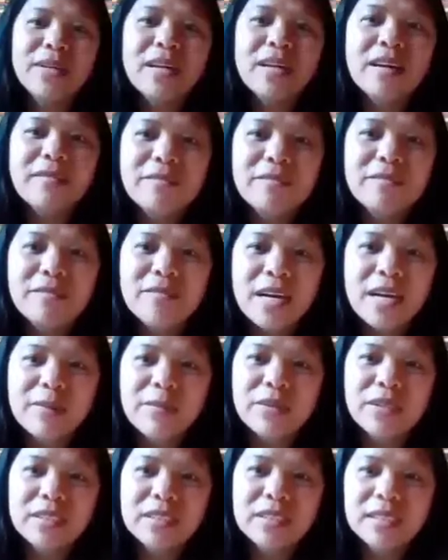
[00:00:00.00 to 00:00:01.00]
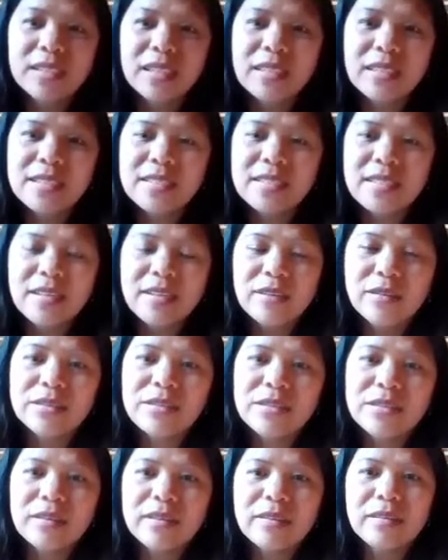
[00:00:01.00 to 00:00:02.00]
have 5 rentals, and
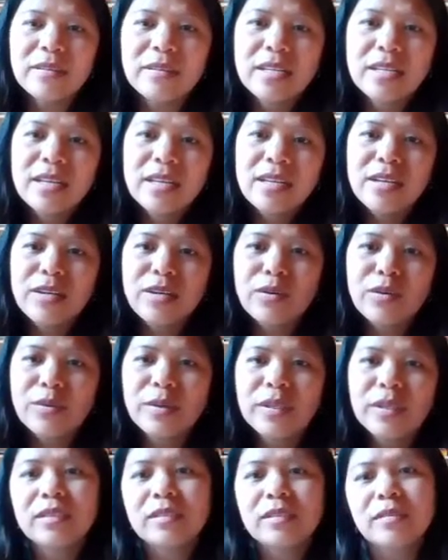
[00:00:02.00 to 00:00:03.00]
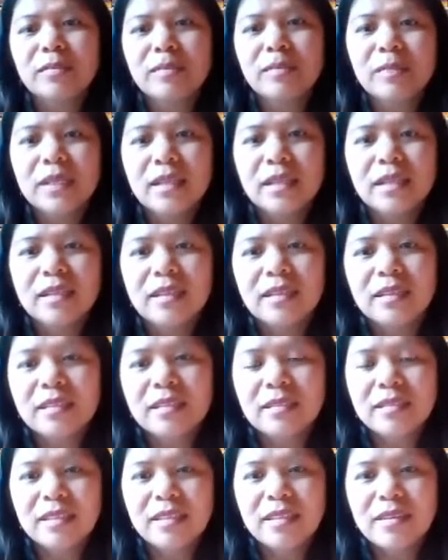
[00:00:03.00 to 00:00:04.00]
also, you know, we do,
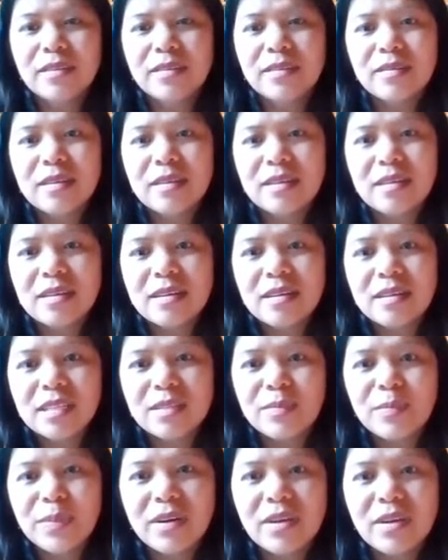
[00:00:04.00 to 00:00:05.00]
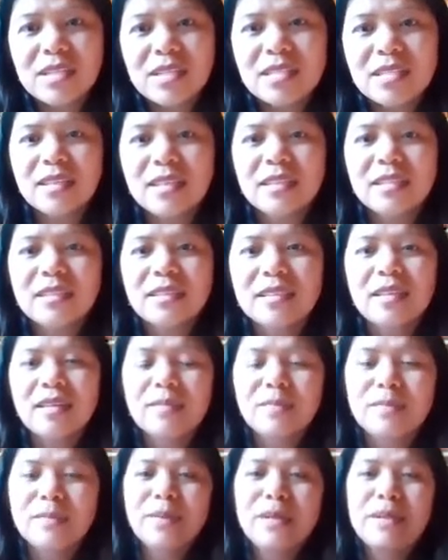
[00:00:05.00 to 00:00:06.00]
you know, experience and
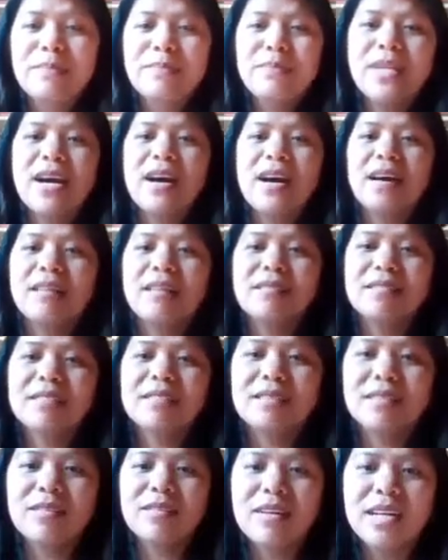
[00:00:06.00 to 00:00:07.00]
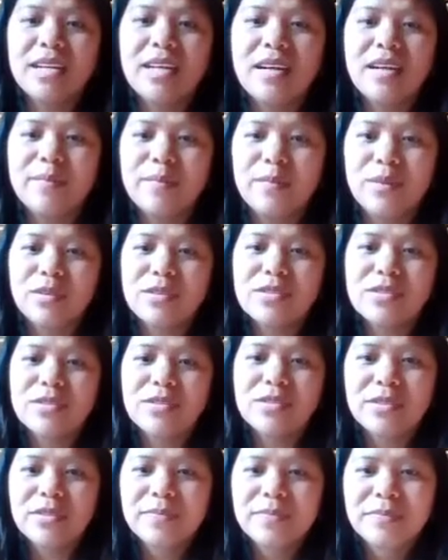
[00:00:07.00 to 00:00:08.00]
flip the house. So I have
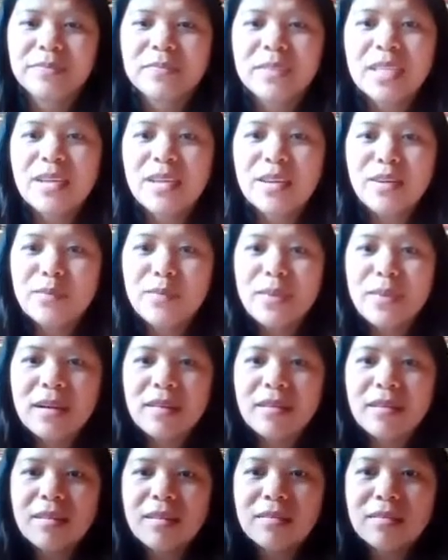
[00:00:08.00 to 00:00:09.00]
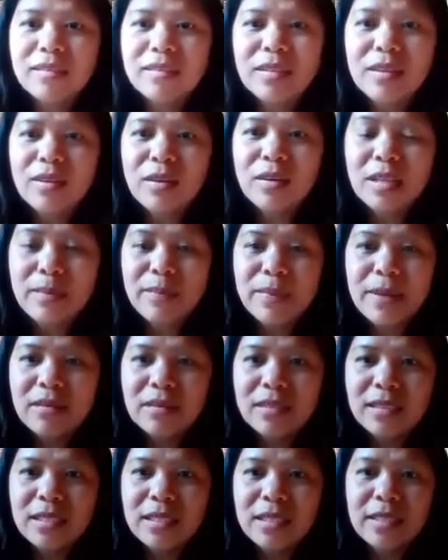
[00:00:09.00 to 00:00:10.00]
also, you know, background all
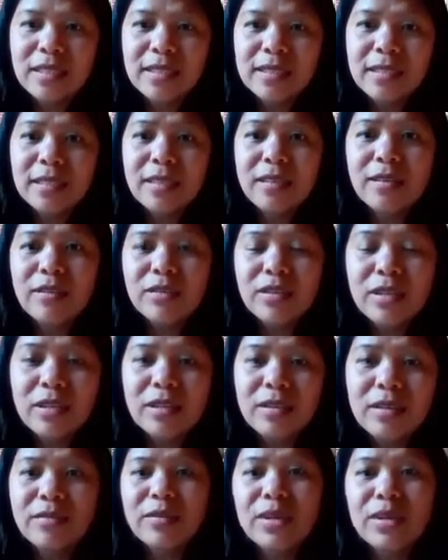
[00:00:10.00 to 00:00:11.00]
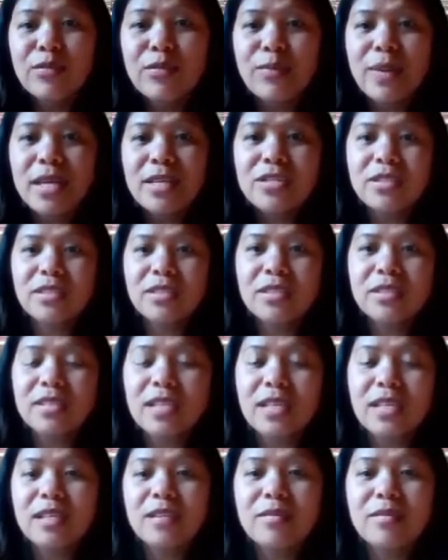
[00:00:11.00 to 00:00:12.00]
about the, you know, the renovation
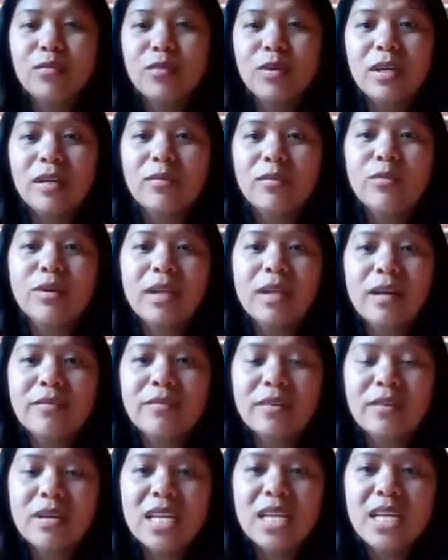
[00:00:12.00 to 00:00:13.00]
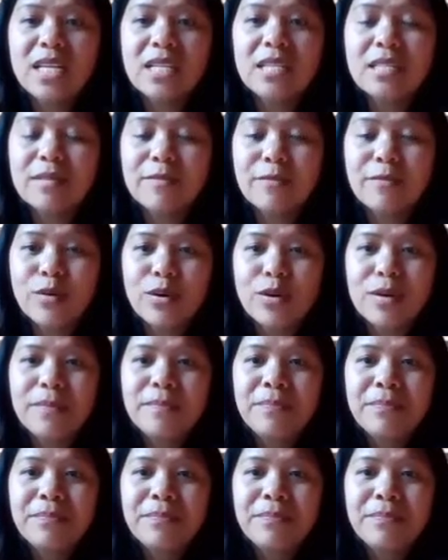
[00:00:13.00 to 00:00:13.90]
and whatever needs for,